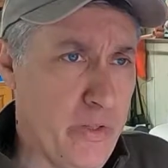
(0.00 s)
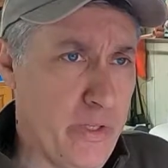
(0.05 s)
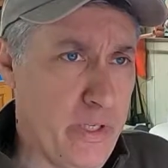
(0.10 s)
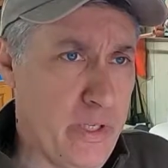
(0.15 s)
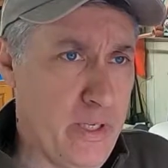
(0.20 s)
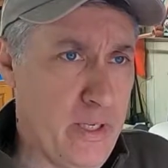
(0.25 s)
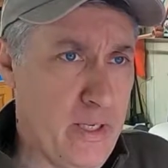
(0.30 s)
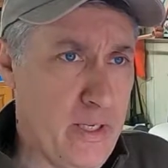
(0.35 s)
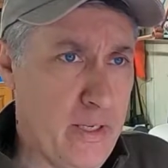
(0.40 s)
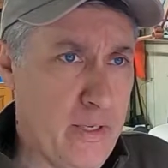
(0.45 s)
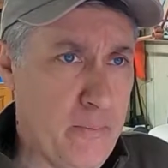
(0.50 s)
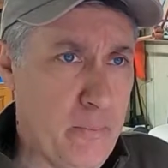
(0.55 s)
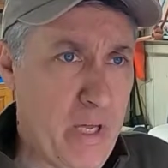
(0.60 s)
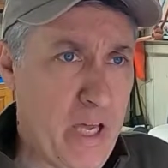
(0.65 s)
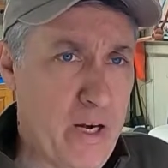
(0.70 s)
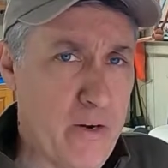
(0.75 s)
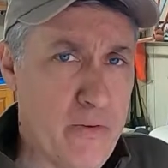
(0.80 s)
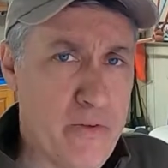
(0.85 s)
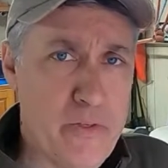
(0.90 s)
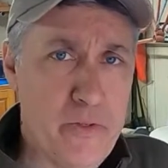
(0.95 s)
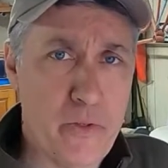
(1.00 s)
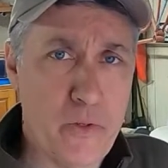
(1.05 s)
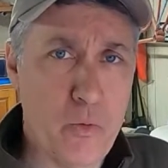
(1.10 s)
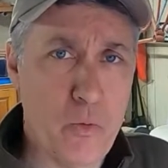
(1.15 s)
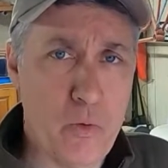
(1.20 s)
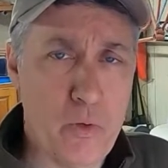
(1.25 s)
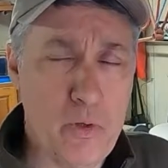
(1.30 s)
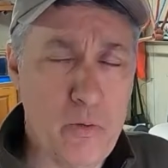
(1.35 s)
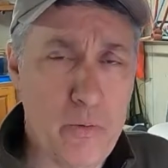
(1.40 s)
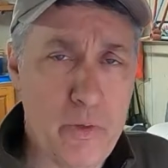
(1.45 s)
The batteries
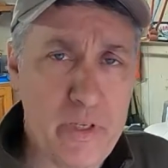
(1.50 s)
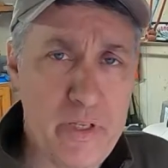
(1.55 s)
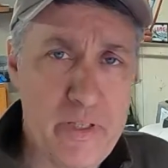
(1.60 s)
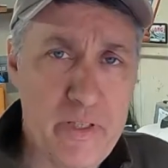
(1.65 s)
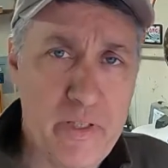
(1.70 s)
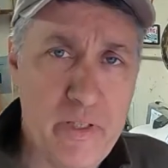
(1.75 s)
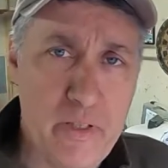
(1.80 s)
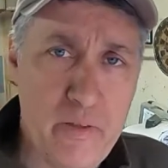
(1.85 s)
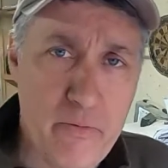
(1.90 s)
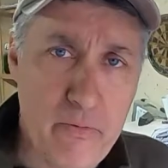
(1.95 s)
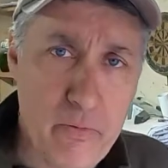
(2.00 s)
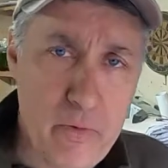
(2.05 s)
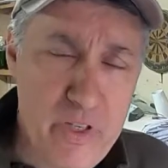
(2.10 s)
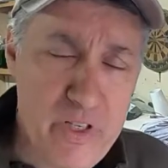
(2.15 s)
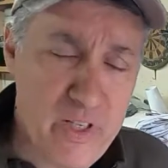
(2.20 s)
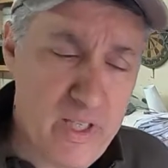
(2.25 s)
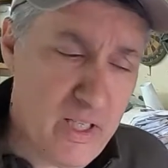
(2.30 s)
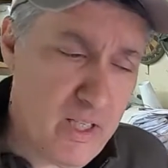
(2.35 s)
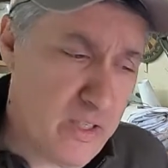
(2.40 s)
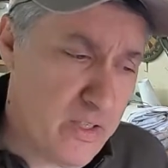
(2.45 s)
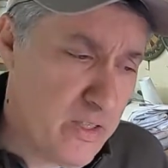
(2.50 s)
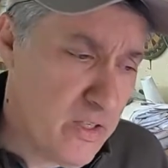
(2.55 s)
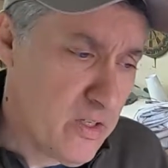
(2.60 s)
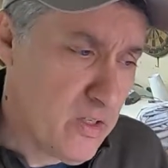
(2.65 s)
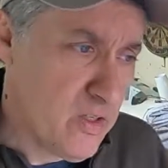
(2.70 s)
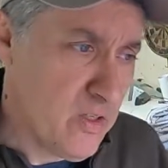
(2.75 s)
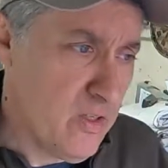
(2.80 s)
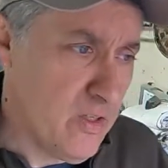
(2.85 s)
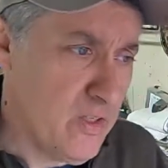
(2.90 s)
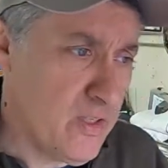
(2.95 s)
don't work when it's in freezing
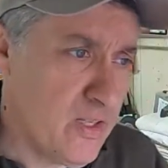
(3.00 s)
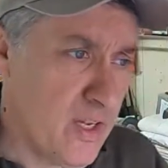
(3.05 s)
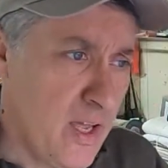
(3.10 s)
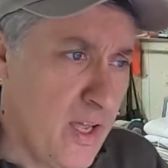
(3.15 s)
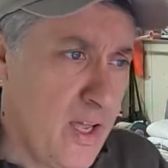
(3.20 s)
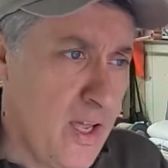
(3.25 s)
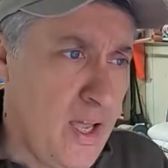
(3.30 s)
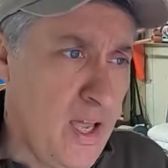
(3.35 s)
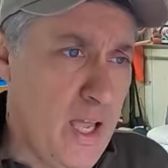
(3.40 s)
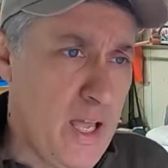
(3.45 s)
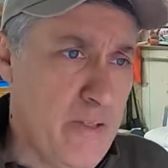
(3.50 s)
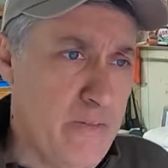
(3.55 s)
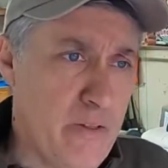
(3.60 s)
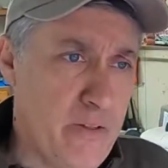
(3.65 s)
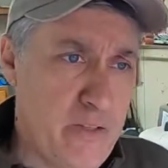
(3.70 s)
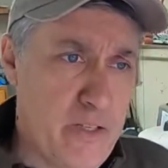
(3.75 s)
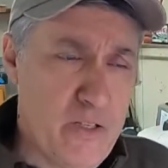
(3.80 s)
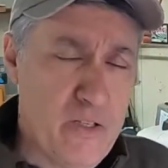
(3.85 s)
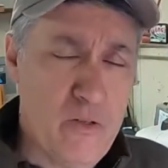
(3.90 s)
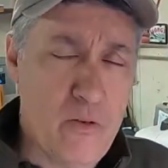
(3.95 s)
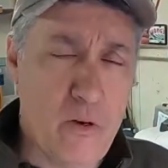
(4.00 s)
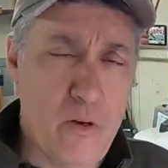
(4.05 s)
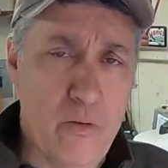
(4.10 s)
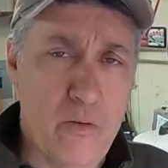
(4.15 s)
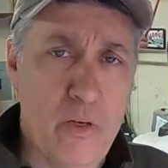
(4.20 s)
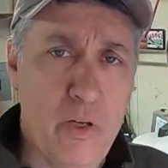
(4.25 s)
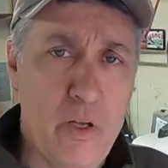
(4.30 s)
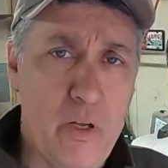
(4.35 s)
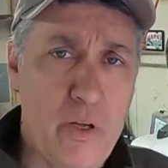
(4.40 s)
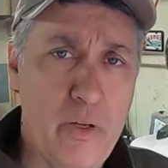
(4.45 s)
conditions, and then they
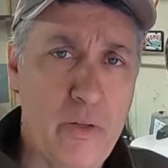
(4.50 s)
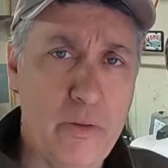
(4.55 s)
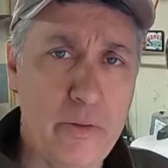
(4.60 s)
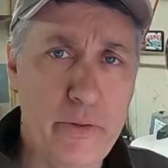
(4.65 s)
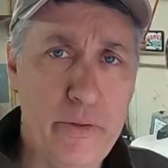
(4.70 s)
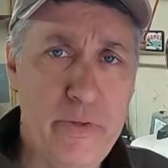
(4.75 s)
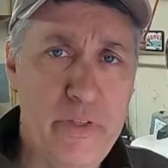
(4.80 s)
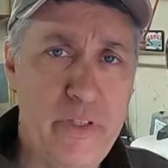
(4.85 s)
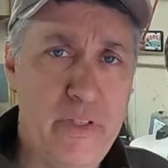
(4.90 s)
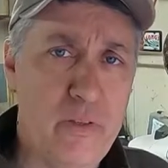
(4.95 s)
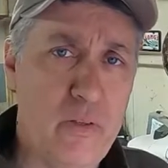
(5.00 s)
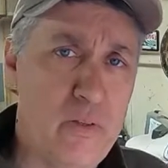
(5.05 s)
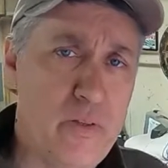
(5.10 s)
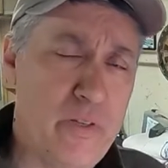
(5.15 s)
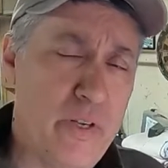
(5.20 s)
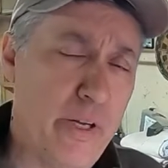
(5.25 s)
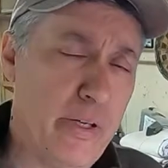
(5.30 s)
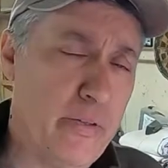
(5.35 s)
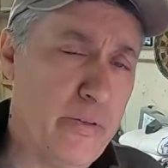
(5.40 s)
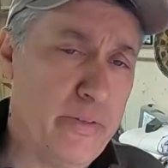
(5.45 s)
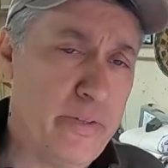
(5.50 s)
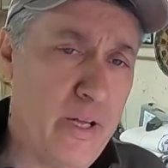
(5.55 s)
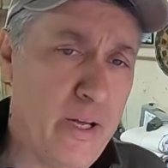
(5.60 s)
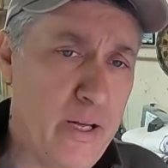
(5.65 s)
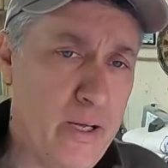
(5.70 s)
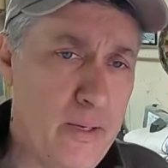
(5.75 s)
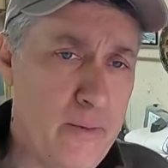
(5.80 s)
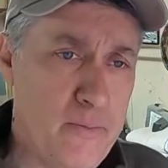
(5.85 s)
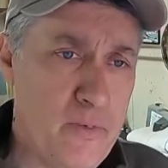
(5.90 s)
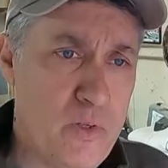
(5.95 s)
start losing their cycle
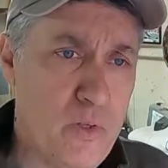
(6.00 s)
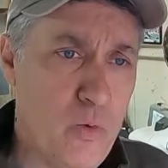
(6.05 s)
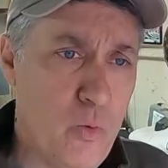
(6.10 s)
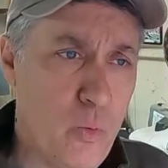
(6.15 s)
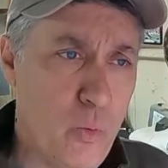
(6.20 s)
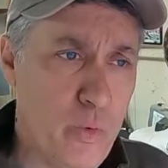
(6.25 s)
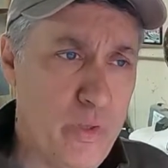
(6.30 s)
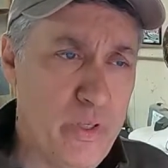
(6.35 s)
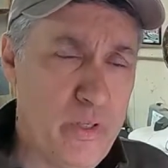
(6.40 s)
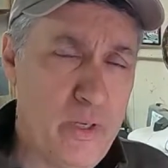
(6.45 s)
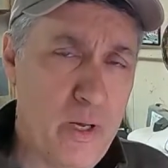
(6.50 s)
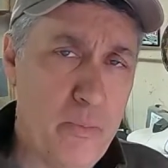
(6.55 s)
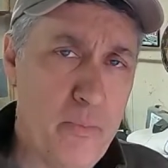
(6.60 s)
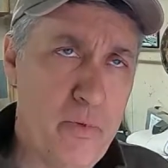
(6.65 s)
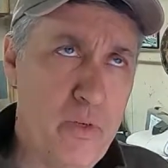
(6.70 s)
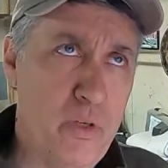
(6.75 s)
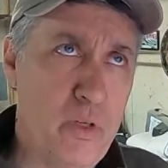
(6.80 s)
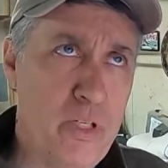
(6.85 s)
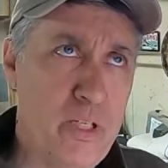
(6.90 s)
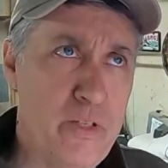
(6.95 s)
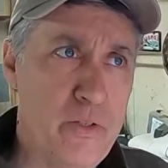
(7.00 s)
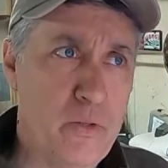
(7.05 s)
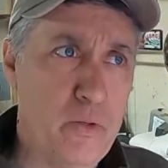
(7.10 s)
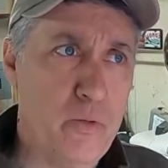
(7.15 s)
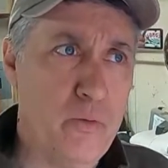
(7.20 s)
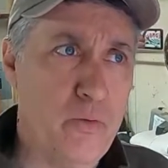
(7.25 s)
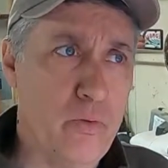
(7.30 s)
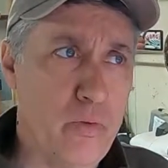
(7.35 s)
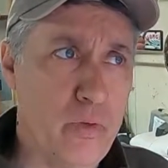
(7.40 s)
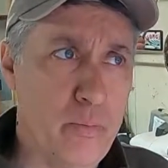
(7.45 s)
times when the temperature gets
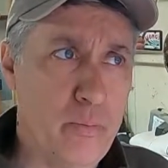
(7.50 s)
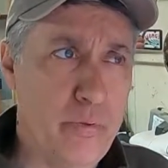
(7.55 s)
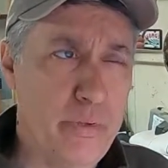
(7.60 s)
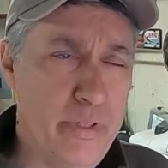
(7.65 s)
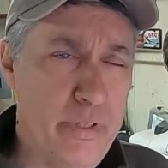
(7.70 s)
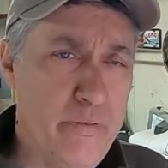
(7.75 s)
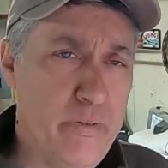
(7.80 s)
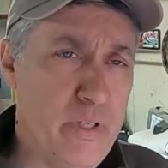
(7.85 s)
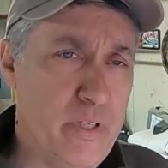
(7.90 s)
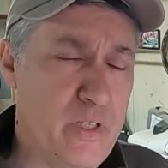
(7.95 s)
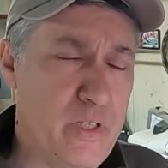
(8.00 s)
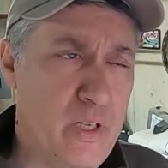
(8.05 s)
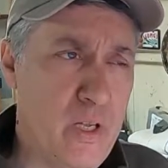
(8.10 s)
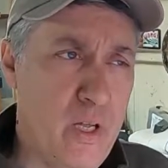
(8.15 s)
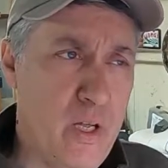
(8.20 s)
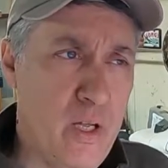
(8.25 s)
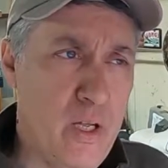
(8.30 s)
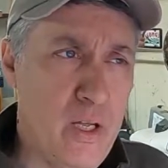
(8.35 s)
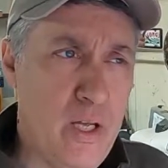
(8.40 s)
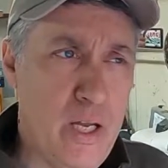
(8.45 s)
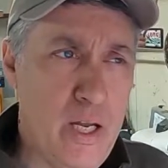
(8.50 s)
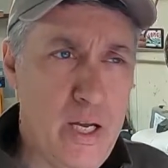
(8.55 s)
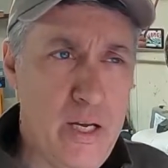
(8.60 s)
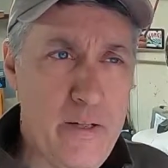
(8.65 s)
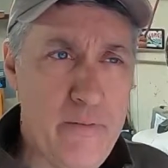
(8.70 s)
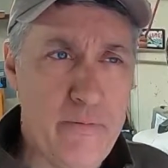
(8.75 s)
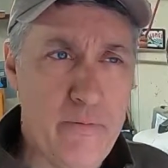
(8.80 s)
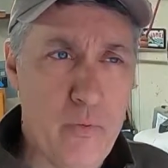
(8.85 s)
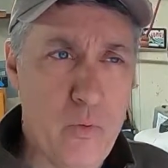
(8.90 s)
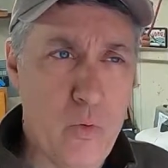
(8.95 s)
over, I believe it's
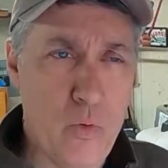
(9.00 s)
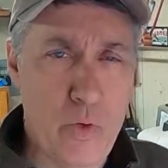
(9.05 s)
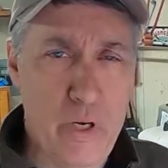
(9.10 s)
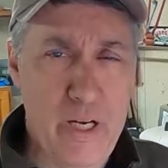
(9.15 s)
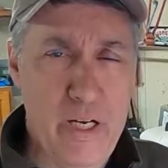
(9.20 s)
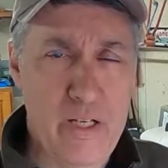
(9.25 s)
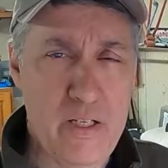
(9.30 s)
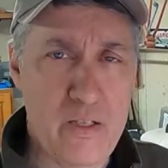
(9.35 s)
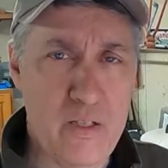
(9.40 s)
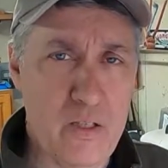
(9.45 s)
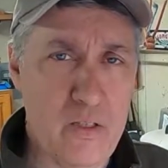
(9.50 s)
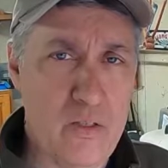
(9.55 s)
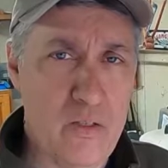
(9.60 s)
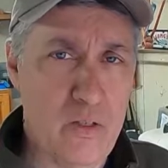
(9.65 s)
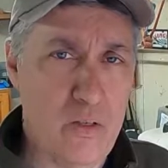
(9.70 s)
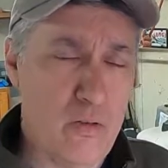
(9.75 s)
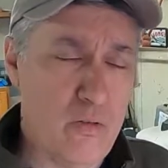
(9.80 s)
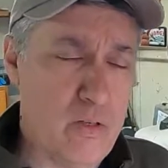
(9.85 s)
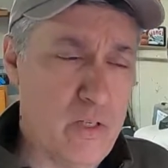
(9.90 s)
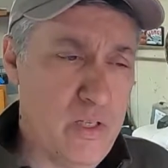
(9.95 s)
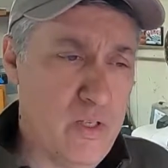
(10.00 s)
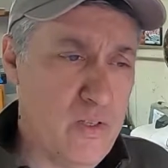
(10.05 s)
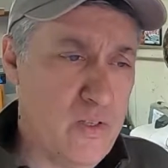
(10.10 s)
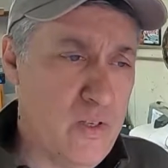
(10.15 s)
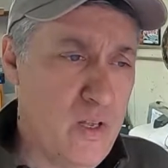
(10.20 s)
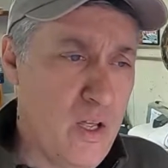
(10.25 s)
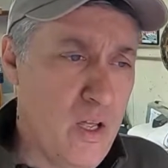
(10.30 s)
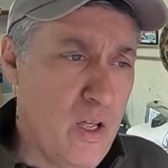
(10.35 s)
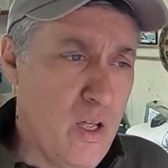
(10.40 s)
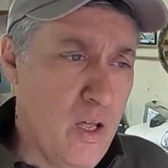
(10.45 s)
84, 86 degrees.